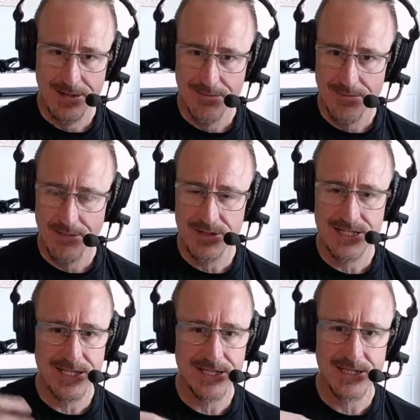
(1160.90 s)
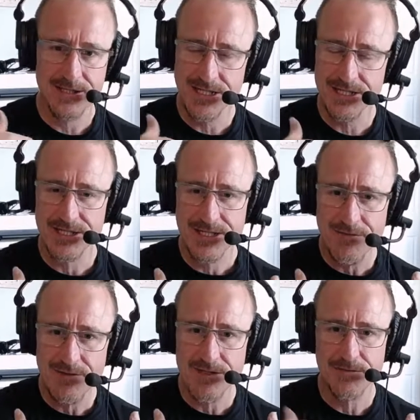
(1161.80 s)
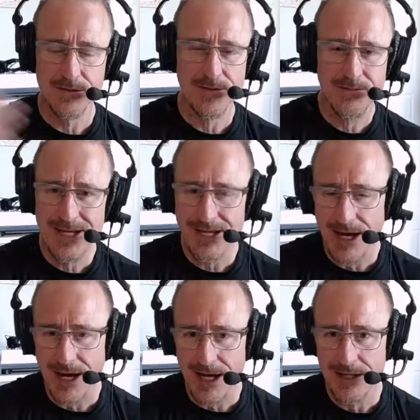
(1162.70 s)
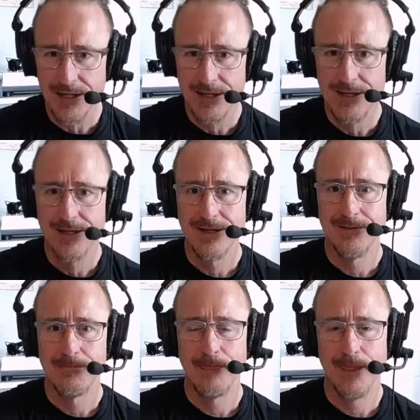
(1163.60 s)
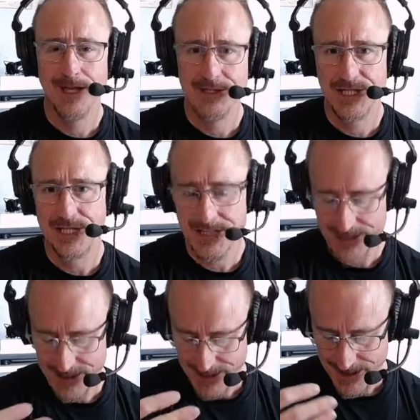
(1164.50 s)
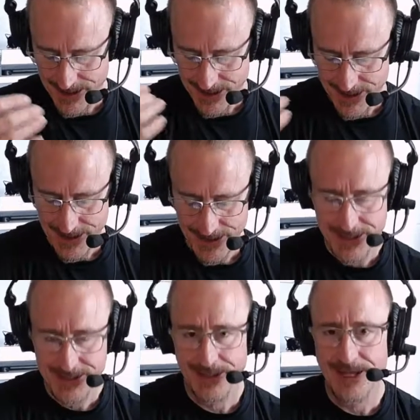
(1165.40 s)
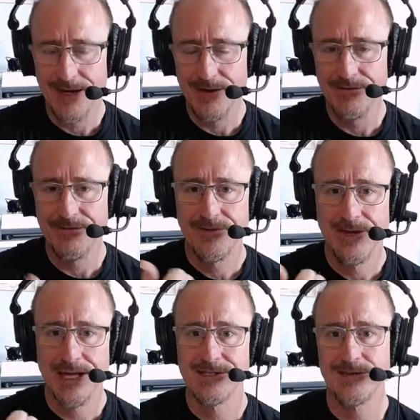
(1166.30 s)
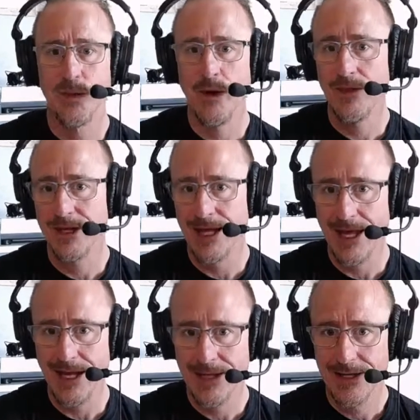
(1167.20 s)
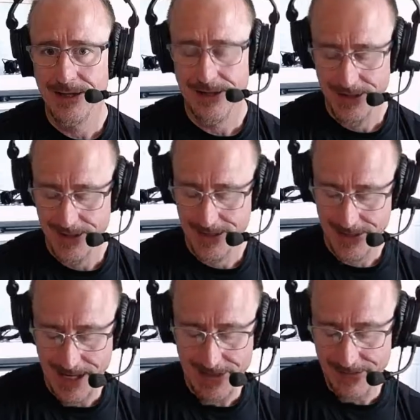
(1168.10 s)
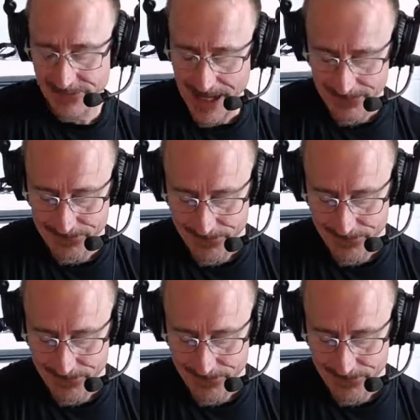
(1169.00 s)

there was such there's such a difference between me and God. And Jesus his love has won the day. And I love that.